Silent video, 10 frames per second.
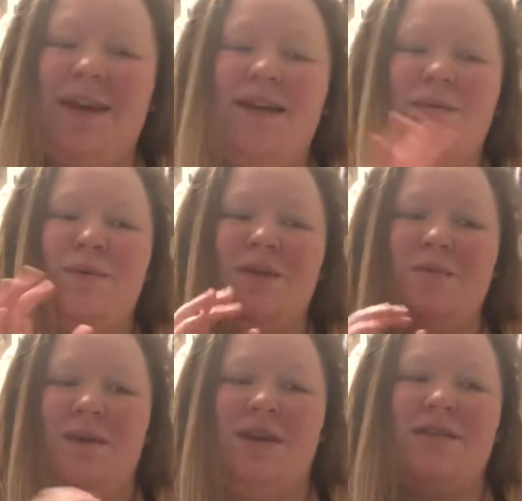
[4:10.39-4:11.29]
I didn't want to
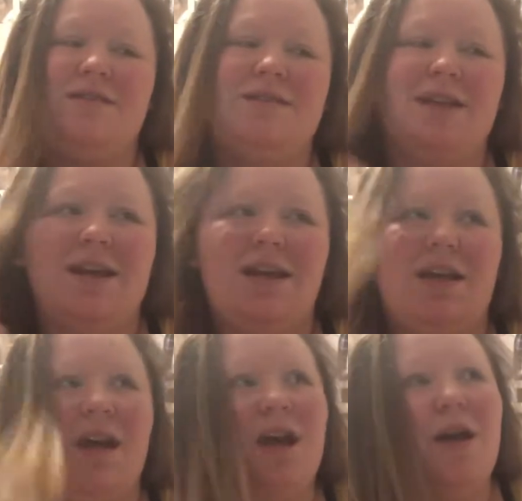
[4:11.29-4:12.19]
be the
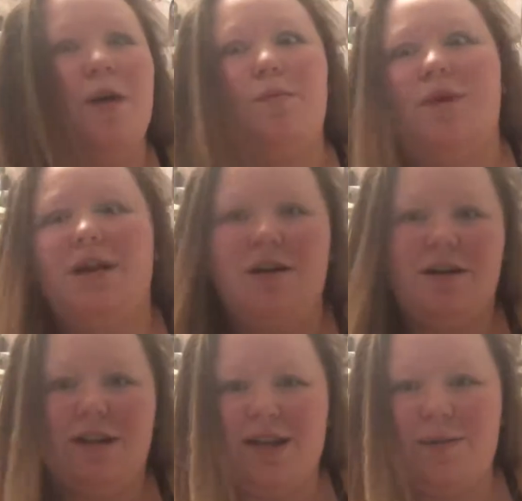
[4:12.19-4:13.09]
skinny pretty
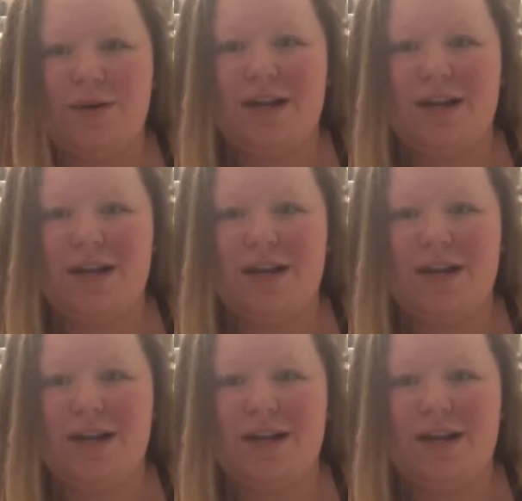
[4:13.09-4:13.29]
girl anymore.